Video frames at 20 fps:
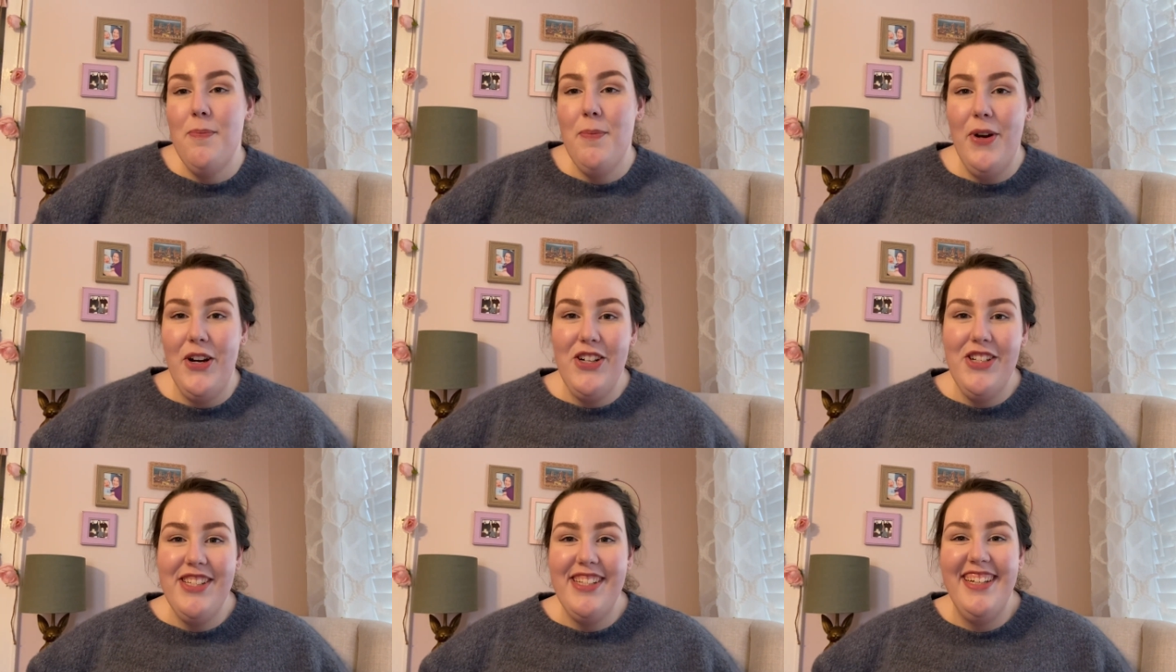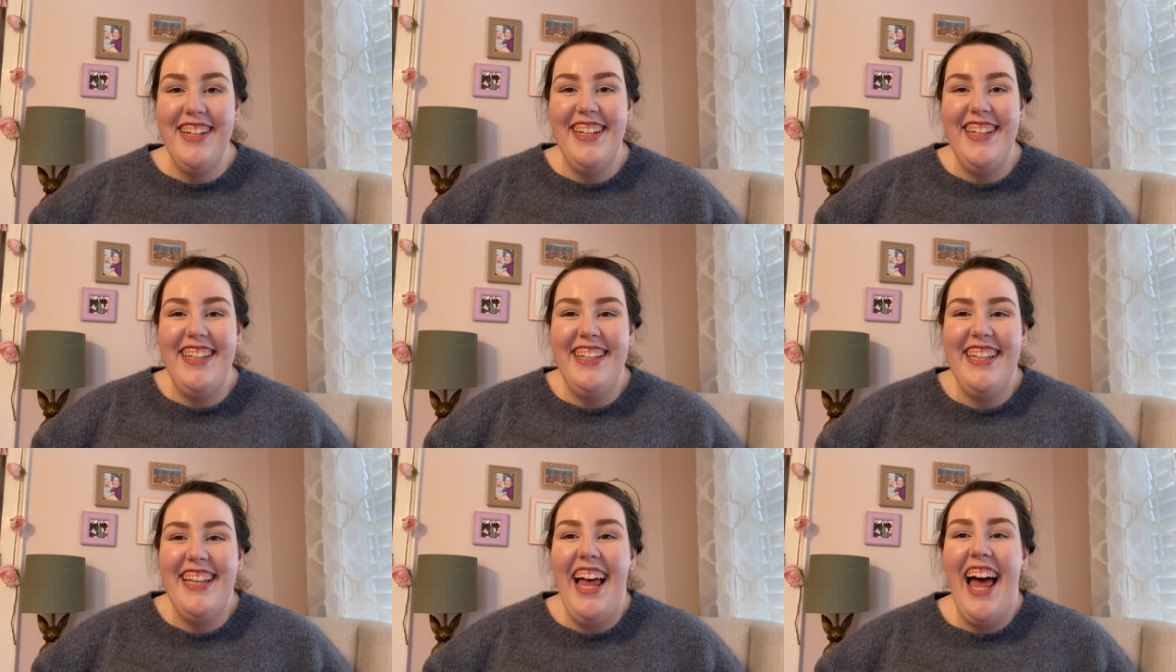
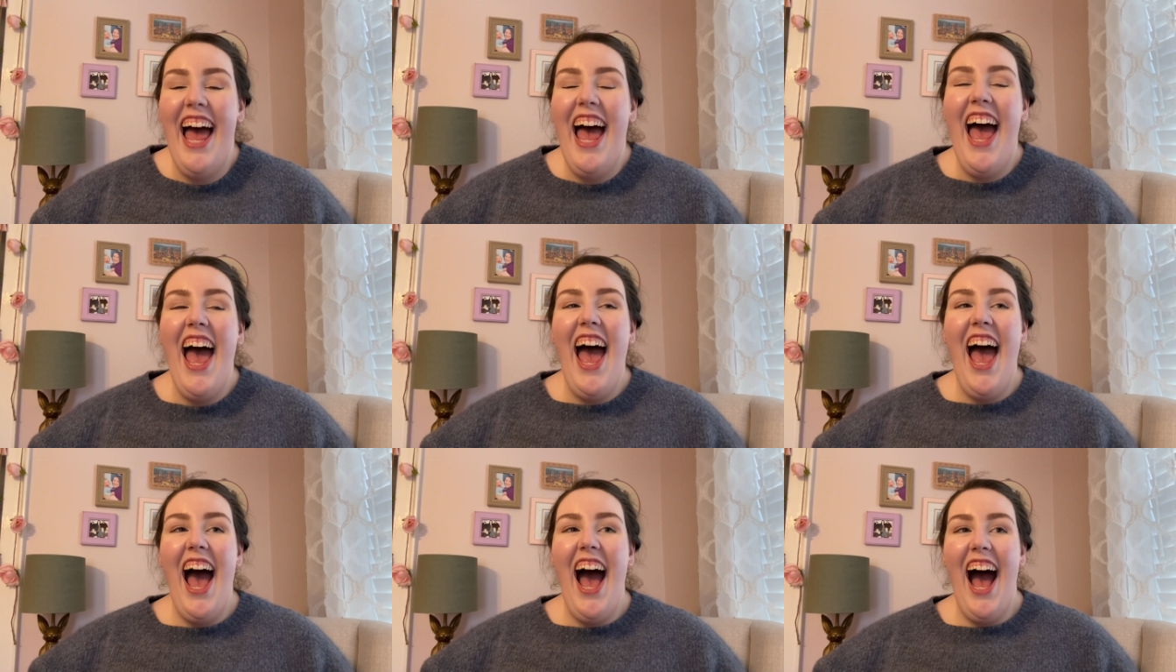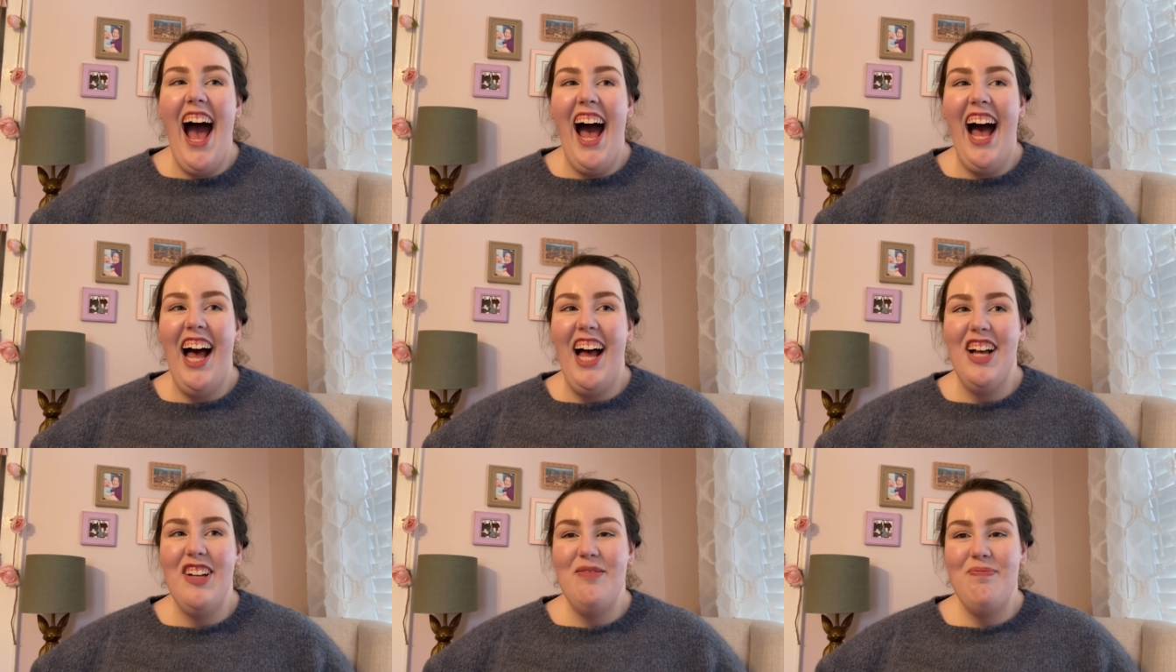personal.
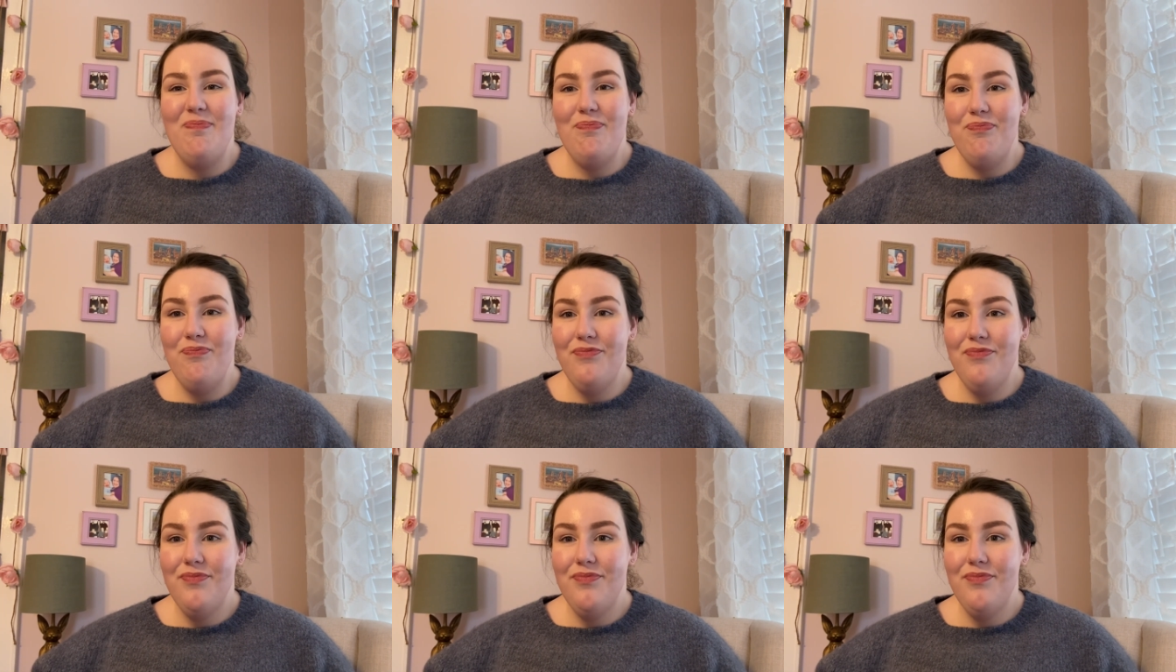Um,